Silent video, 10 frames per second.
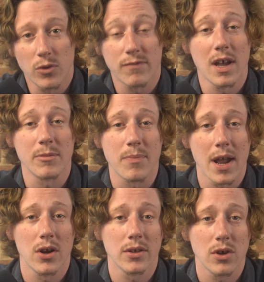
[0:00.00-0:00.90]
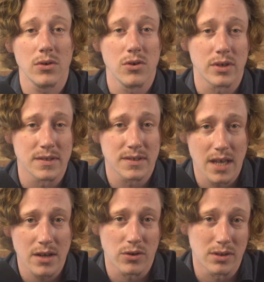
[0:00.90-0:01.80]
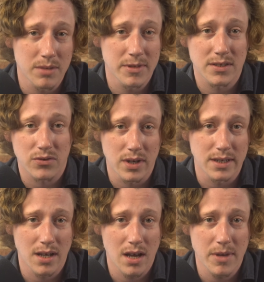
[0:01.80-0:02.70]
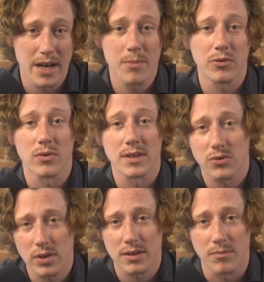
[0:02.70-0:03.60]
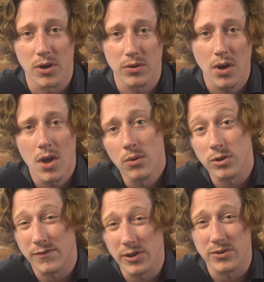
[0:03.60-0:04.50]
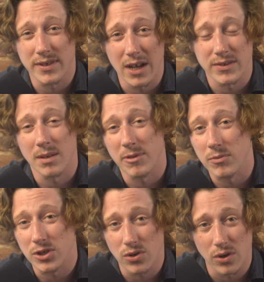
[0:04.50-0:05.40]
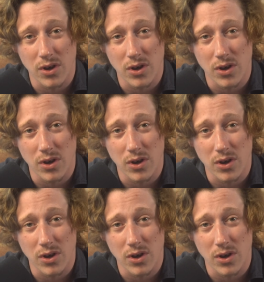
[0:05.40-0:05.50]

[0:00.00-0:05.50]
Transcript: With family pairing, though, you can set or limit screen time, enable restricted mode, which filters out some of the mature